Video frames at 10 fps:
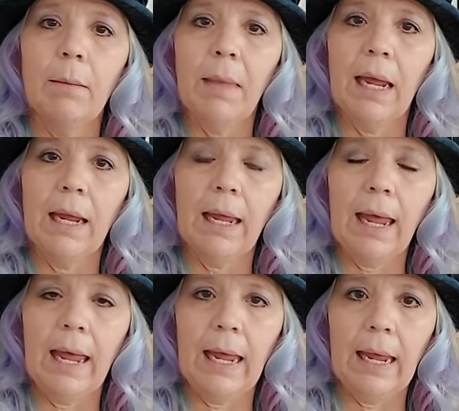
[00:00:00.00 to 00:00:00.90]
they make
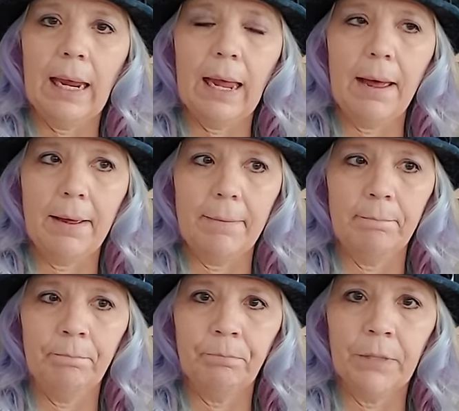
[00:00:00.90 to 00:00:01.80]
a
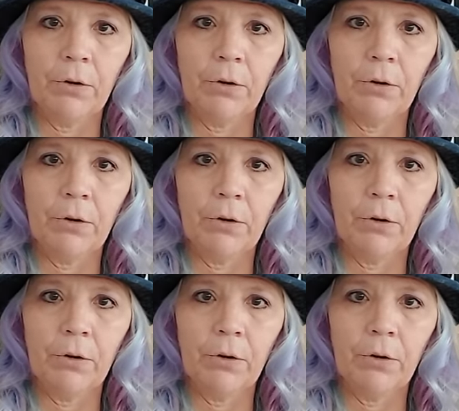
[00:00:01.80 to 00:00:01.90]
um,